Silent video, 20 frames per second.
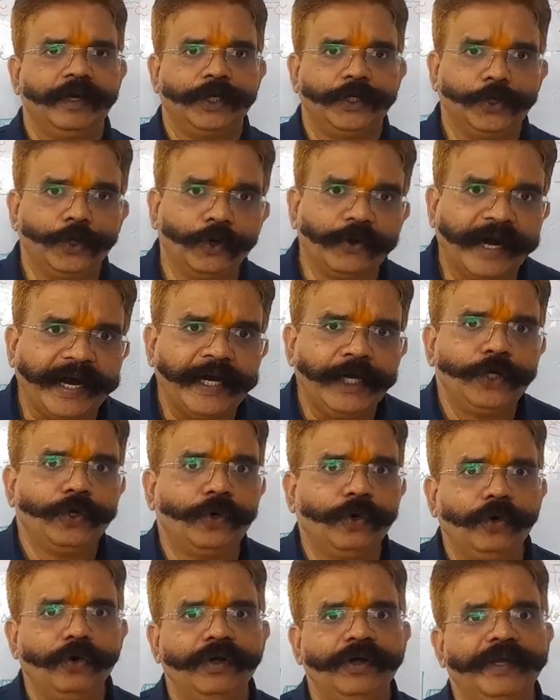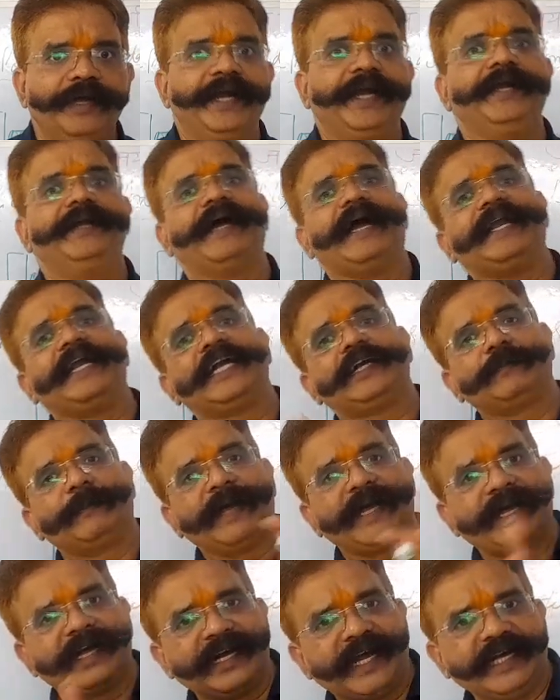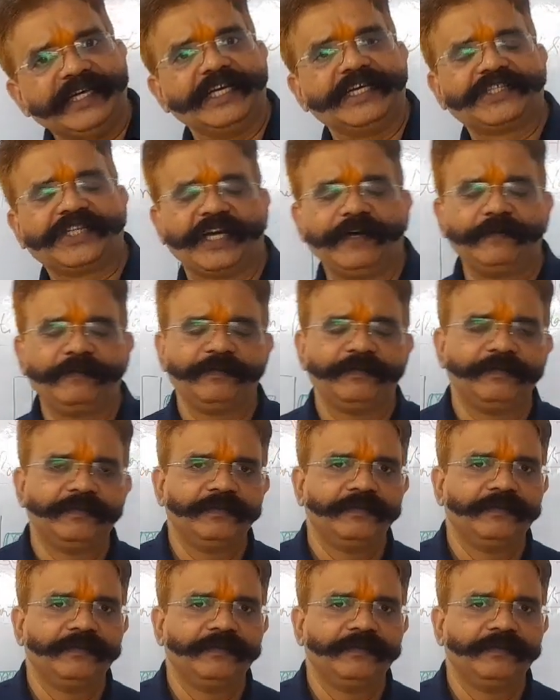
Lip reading: You can do indirect magnetization.